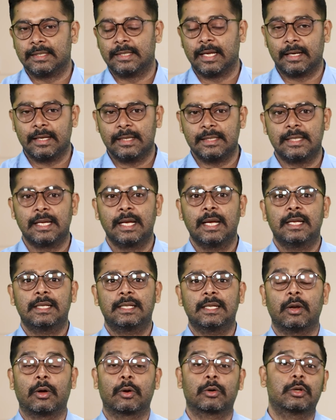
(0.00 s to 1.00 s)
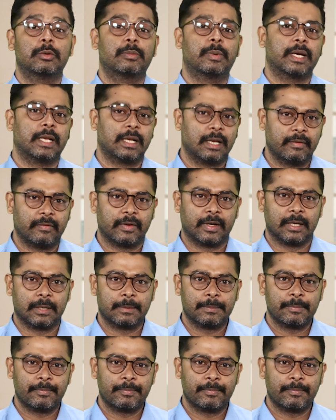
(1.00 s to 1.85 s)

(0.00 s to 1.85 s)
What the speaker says: that is till October 11.